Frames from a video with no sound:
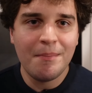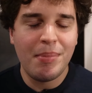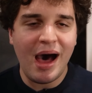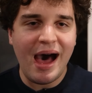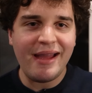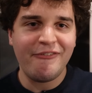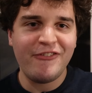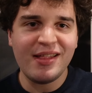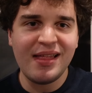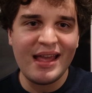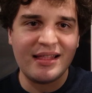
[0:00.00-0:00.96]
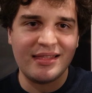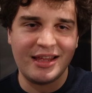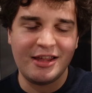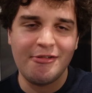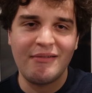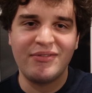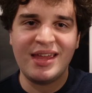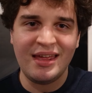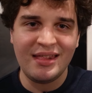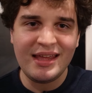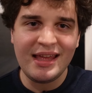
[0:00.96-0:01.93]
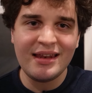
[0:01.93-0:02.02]
but I feel like like you have
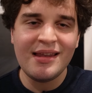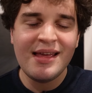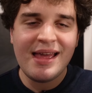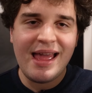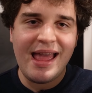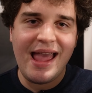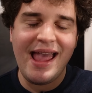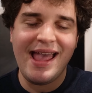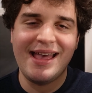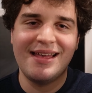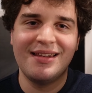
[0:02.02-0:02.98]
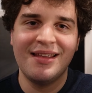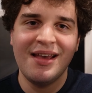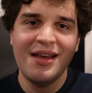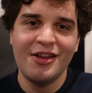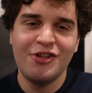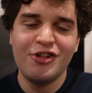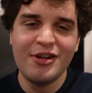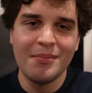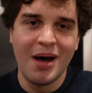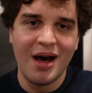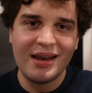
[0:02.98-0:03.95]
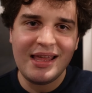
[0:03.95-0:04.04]
Cillian and
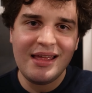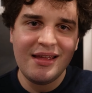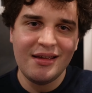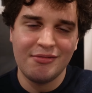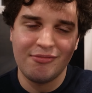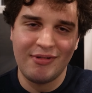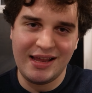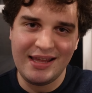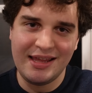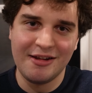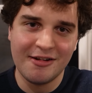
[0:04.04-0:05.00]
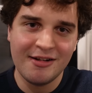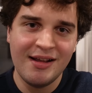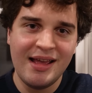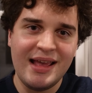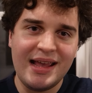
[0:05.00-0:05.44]
Giamatti right here.